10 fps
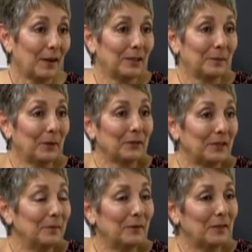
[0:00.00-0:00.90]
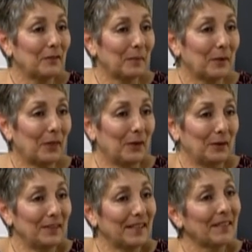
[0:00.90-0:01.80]
supposed to move November
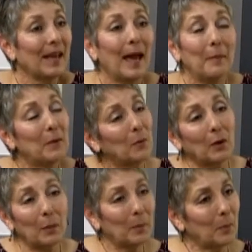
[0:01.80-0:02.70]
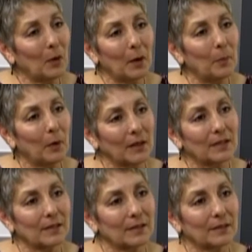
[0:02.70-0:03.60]
30th. I mean, we're we're booked
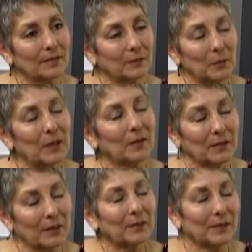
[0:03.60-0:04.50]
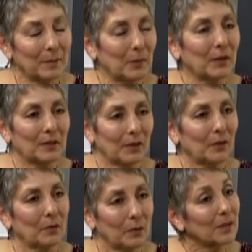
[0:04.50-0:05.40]
we literally booked
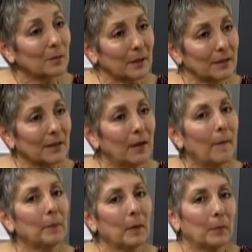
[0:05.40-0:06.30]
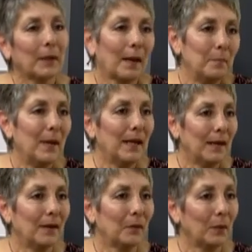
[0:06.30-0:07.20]
through Christmas. Mm -hmm. But I'm
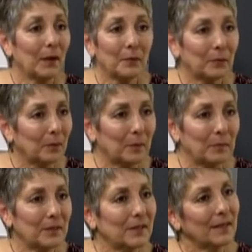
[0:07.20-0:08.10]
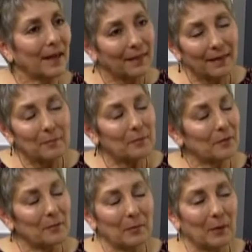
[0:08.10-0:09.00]
making wiggle room to get them
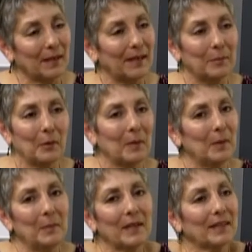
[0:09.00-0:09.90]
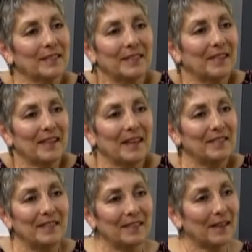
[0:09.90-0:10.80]
from point A to point B because they
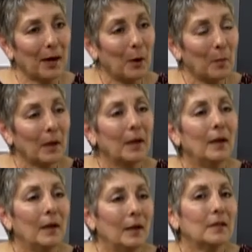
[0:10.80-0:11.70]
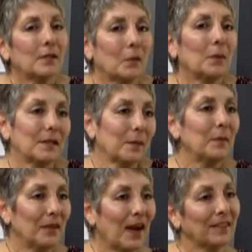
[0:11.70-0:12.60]
need the help. Yeah. So when somebody
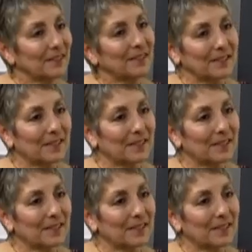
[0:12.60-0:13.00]
calls and says, I,